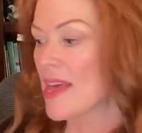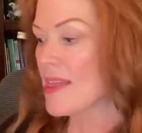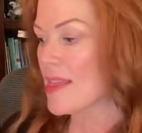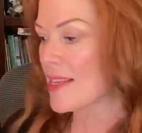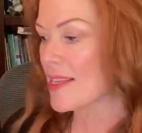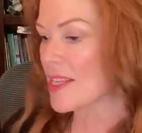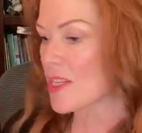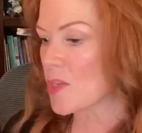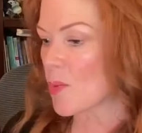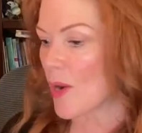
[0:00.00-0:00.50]

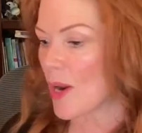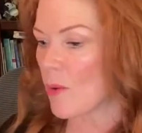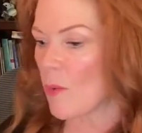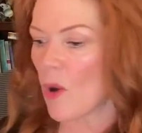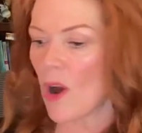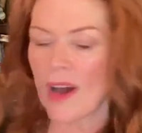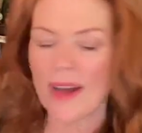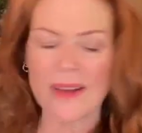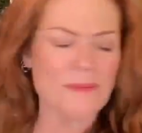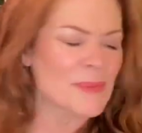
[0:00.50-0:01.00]
This is what I
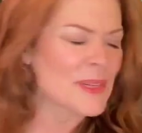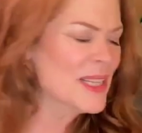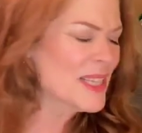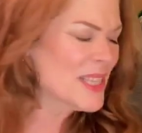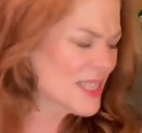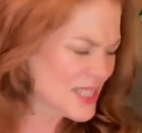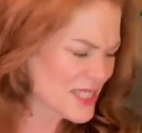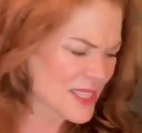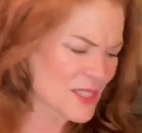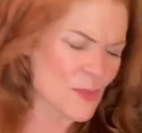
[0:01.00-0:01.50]
want, but
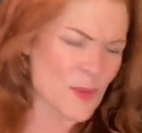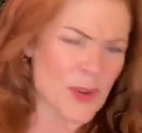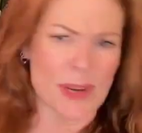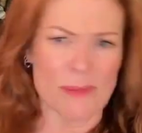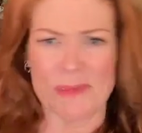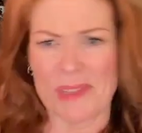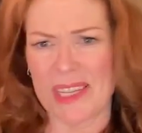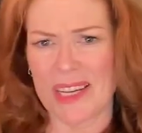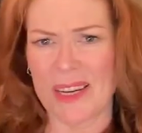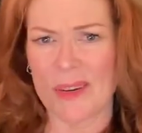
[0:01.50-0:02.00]
this is what
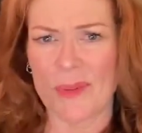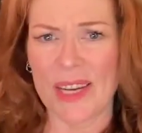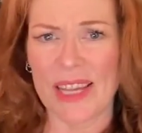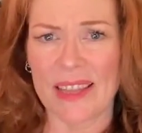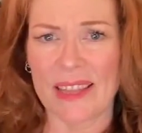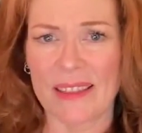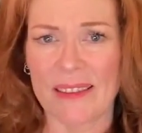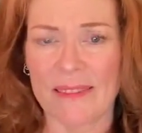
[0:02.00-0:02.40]
I'm stuck with.